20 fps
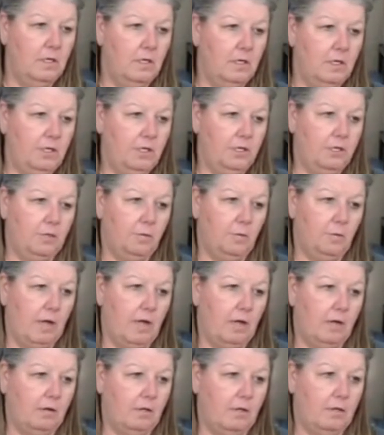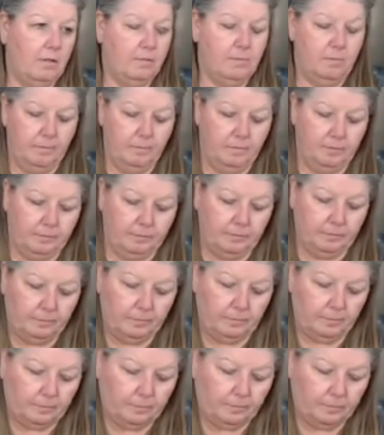You're welcome.
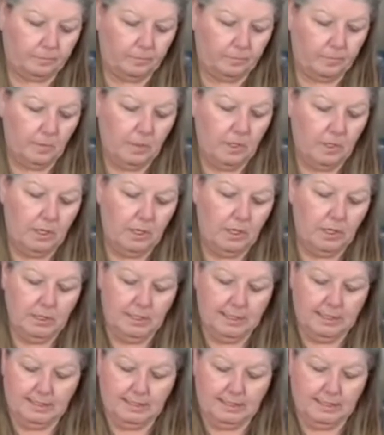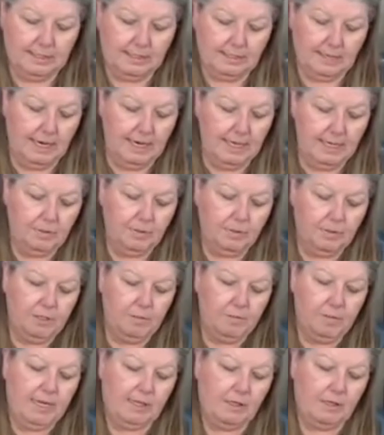That's exciting when
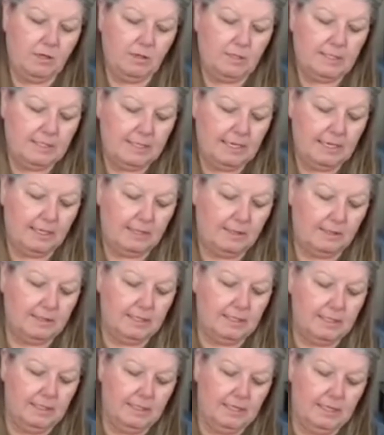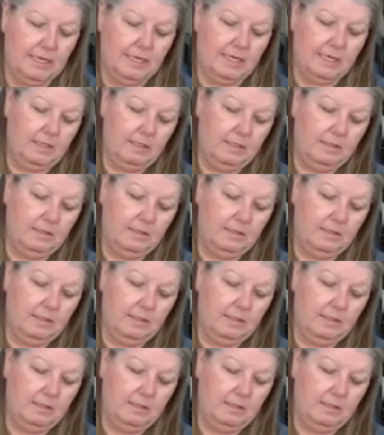you make those sales, isn't it?